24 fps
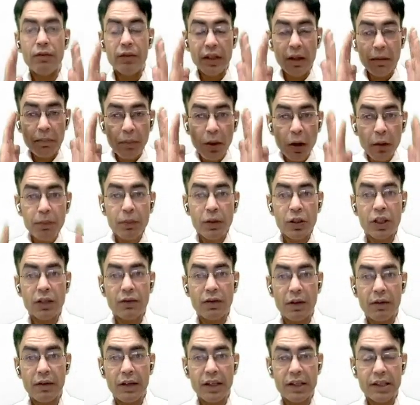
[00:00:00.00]
The purpose
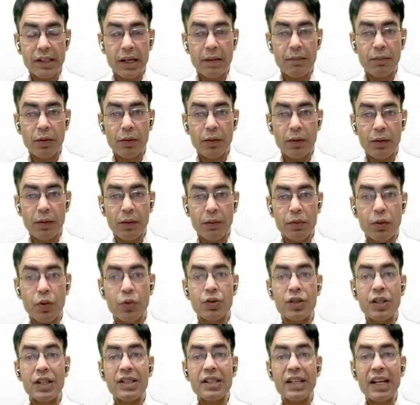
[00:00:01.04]
of every step of
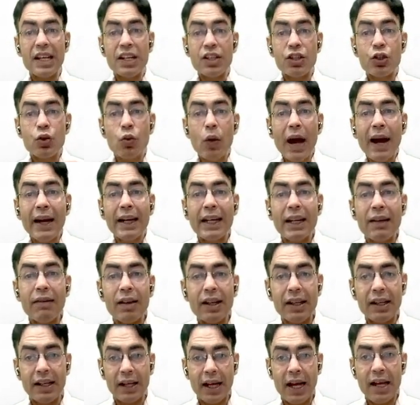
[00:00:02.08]
apoptosis is to
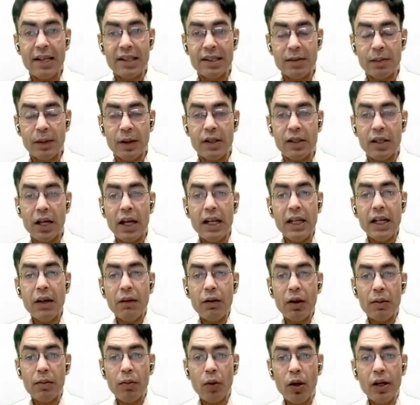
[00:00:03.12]
activate the caspase. In
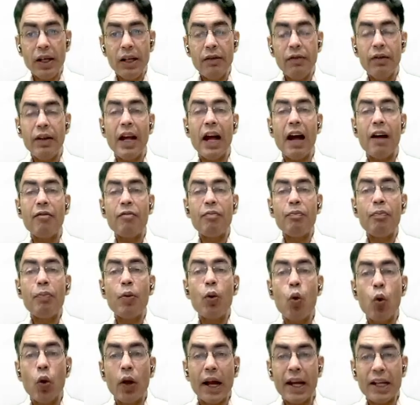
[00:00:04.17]
our body, we have
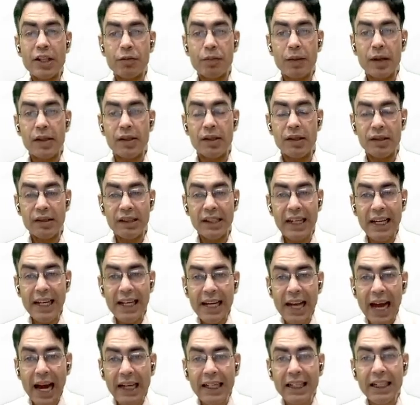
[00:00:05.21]
pro-caspases, the
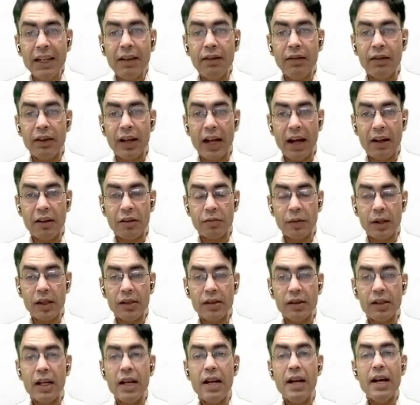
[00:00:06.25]
inactive
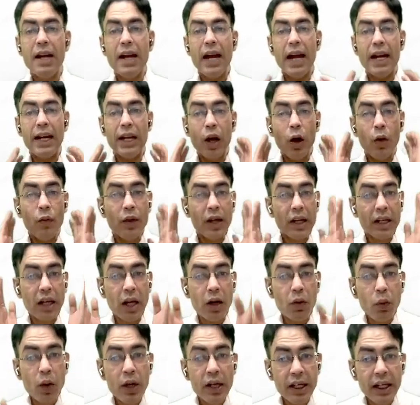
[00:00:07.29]
caspase. And now we are
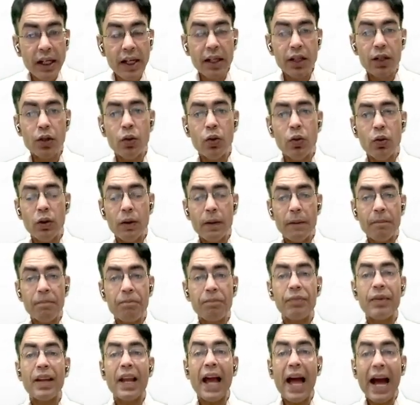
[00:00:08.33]
converting into
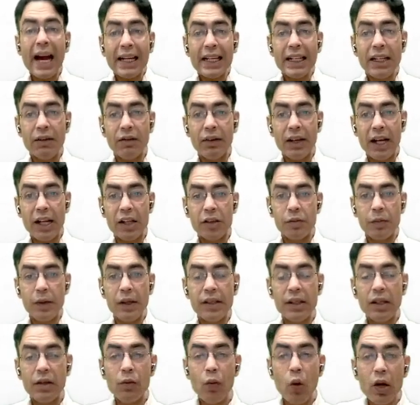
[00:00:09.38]
active
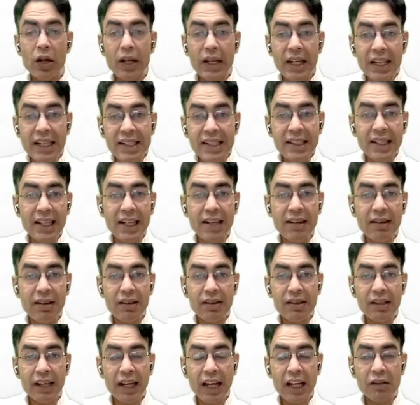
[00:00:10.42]
caspase. And what is the
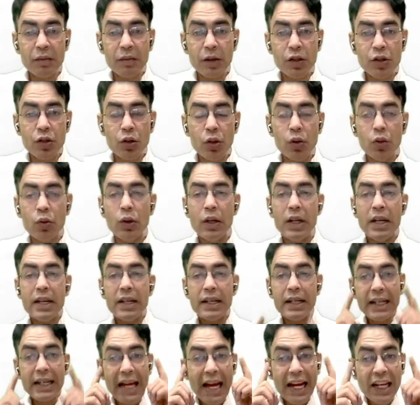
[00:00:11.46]
intrinsic caspase, Chodo?
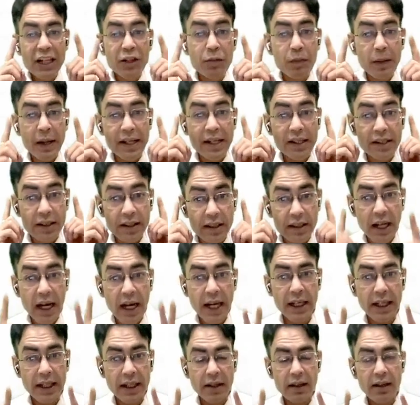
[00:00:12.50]
Caspase
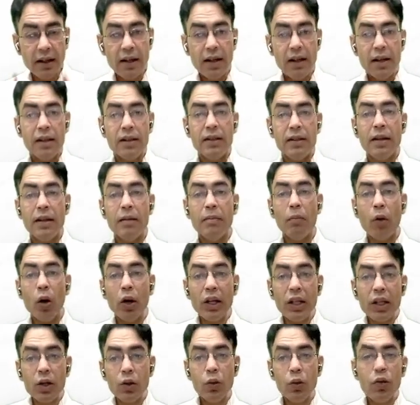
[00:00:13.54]
9. The
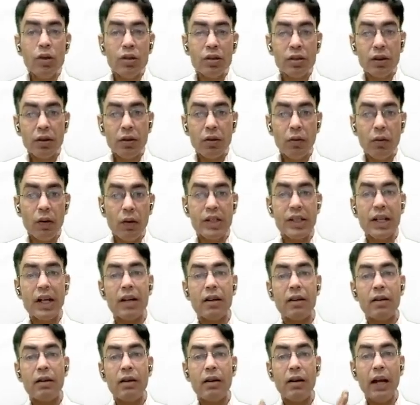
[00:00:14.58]
molecules which
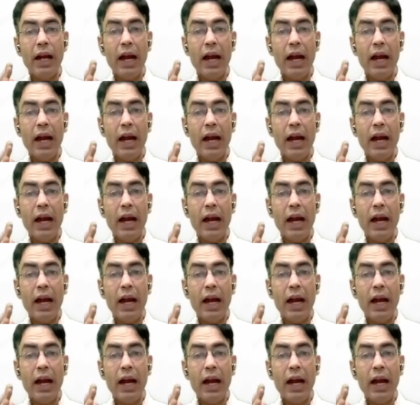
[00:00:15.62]
are